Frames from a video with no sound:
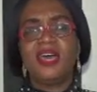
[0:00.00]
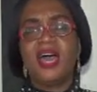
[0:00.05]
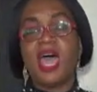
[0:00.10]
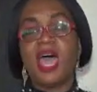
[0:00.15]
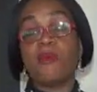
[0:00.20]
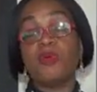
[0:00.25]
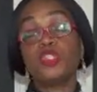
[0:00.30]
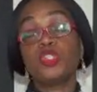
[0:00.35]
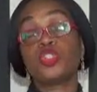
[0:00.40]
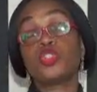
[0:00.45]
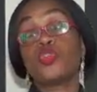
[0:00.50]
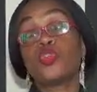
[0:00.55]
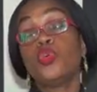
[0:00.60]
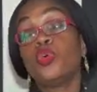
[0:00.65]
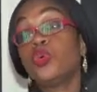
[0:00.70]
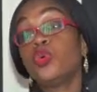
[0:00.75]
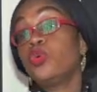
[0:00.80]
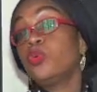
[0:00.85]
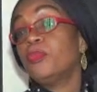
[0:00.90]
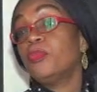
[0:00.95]
I want you to
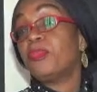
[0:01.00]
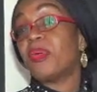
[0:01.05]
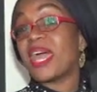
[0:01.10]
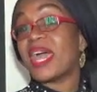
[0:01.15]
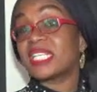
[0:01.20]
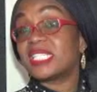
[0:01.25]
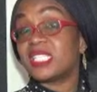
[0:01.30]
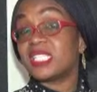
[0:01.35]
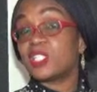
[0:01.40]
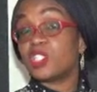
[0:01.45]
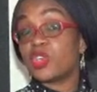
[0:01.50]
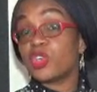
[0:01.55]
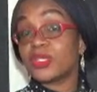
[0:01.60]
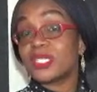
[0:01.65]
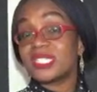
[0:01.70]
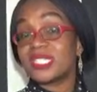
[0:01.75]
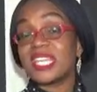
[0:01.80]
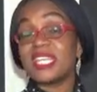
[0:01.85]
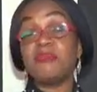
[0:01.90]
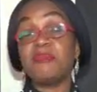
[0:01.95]
go practice yours.
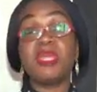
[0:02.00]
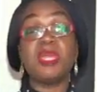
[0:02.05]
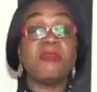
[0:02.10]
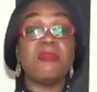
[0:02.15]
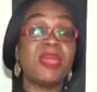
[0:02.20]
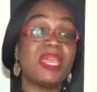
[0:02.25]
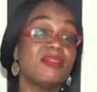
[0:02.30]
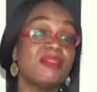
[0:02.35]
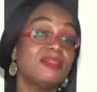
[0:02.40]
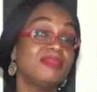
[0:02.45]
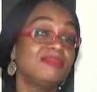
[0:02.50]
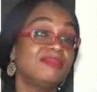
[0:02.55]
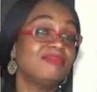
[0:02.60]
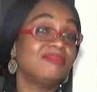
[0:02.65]
Send me a mail,